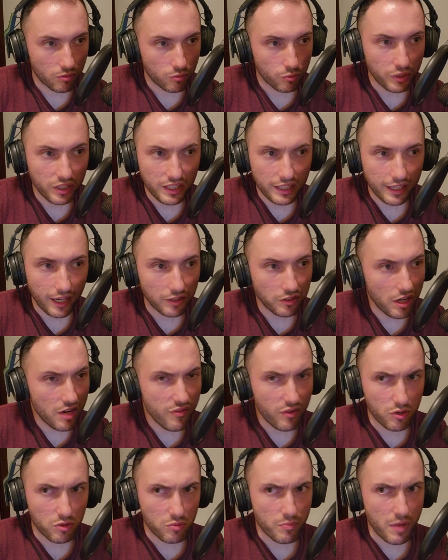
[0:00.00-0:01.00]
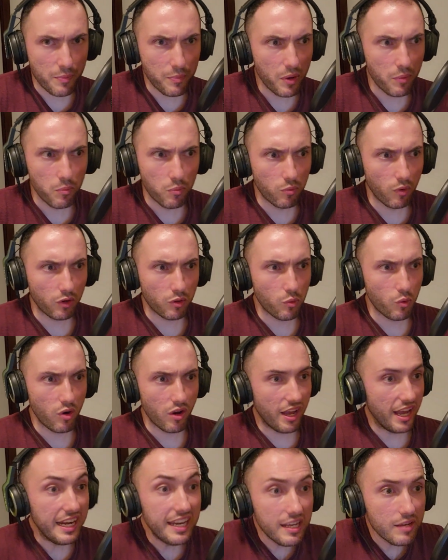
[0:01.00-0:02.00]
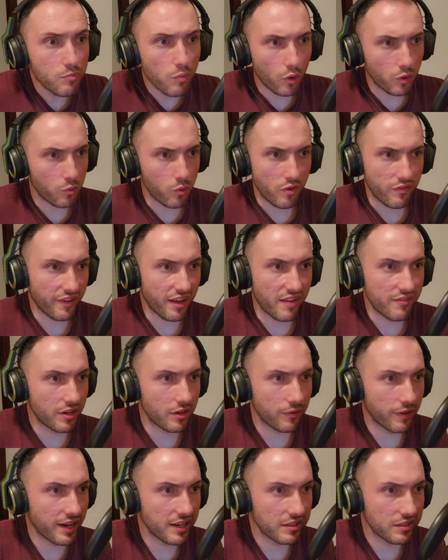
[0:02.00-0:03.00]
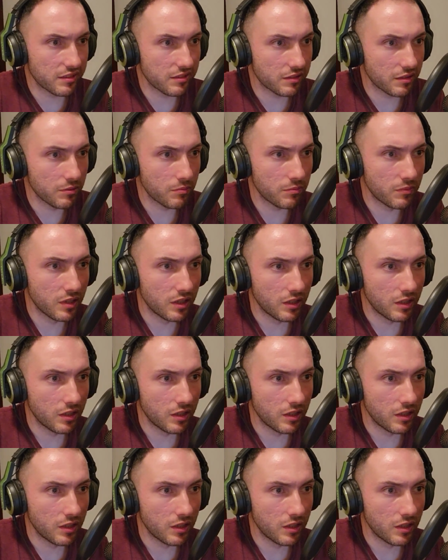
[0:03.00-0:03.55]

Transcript: Really? I don't even remember any Modern Warfare having a rank system.